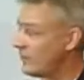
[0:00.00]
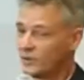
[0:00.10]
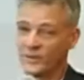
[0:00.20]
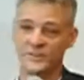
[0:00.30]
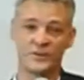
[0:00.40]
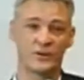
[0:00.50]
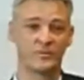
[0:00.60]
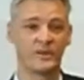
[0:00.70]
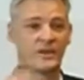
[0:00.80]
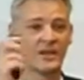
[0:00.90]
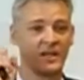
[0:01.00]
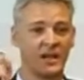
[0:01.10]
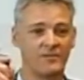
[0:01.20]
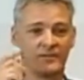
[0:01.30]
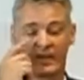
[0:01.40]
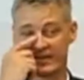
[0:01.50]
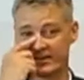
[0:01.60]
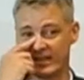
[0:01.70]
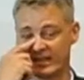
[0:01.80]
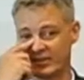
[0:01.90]
Whirlwind tour, but
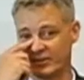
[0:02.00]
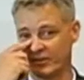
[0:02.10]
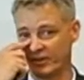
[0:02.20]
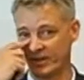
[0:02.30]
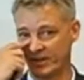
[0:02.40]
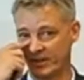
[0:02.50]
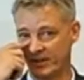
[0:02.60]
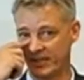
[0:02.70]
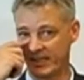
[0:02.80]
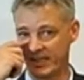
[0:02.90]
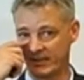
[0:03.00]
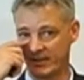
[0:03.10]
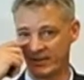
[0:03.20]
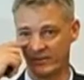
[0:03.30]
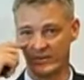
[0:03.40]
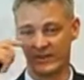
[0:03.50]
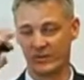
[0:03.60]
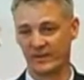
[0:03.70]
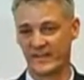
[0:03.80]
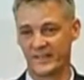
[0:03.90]
I just saw this the other day. So
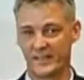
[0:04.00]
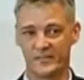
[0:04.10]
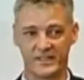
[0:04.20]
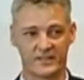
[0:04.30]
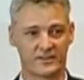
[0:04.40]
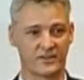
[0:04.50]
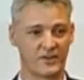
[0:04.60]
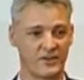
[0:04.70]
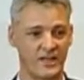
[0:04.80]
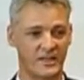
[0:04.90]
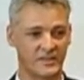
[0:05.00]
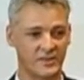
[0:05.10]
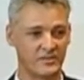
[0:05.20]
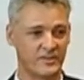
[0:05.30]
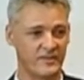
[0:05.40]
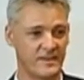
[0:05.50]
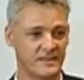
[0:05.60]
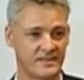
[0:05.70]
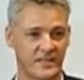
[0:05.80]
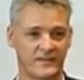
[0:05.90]
we've had our big customer
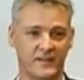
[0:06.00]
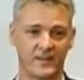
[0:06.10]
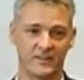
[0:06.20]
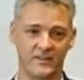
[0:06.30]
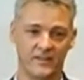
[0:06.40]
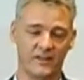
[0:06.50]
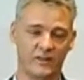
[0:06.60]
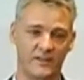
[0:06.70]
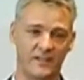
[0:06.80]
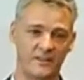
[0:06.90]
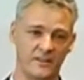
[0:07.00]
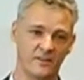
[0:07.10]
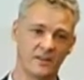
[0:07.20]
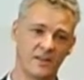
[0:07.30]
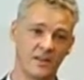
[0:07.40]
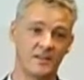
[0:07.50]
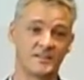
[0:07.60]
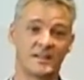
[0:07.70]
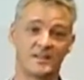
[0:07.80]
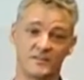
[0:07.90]
event, Sapphire in Orlando,
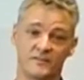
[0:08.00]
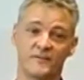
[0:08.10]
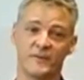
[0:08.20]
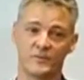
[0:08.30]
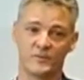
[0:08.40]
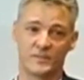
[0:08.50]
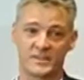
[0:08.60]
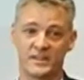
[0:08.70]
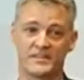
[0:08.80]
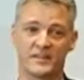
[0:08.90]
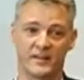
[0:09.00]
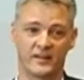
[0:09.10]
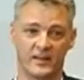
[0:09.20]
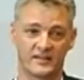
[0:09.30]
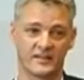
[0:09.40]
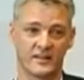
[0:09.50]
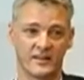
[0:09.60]
and Tyson Foods presented at that.